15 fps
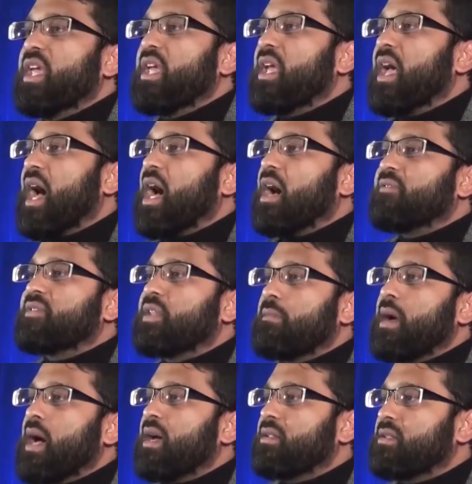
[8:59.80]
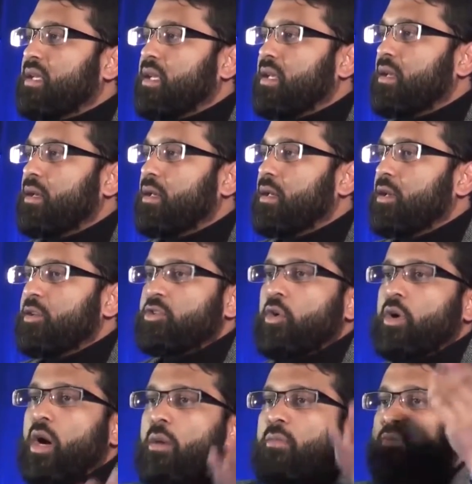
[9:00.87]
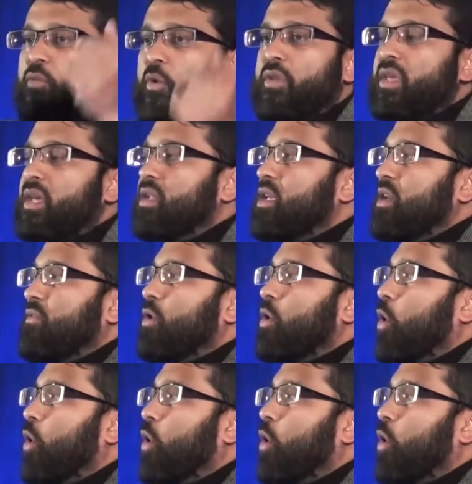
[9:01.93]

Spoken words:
we have the Mahdi. So come forth and give